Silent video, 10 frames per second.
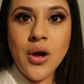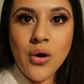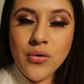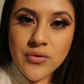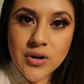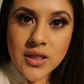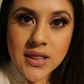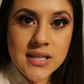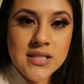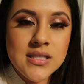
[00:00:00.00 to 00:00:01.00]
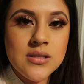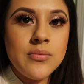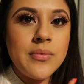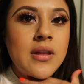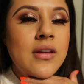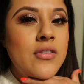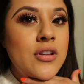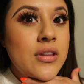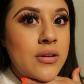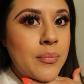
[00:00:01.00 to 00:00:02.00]
over this if
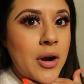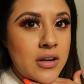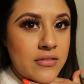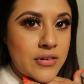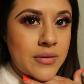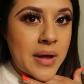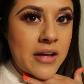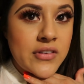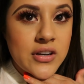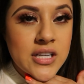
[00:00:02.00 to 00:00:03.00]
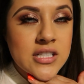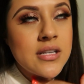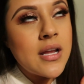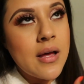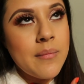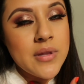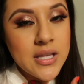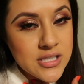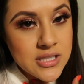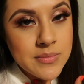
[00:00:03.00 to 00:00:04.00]
you're in the market for a matte foundation, but
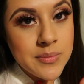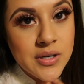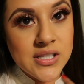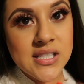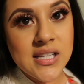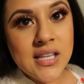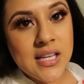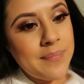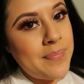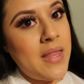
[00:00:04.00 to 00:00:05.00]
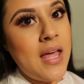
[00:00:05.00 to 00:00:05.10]
that's just me personally.